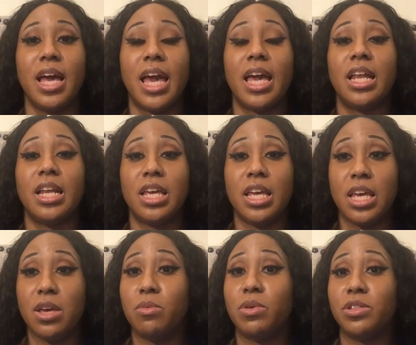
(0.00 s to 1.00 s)
And
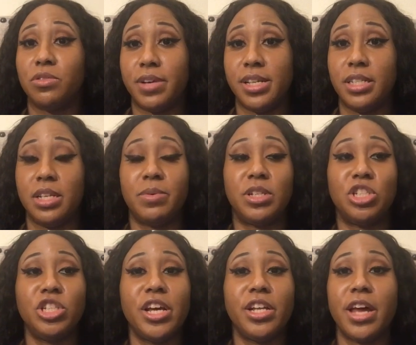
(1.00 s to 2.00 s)
he was arrested, went to
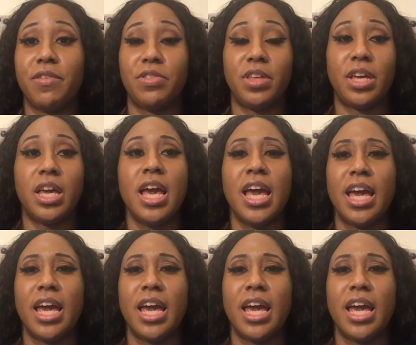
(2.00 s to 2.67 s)
jail, everything.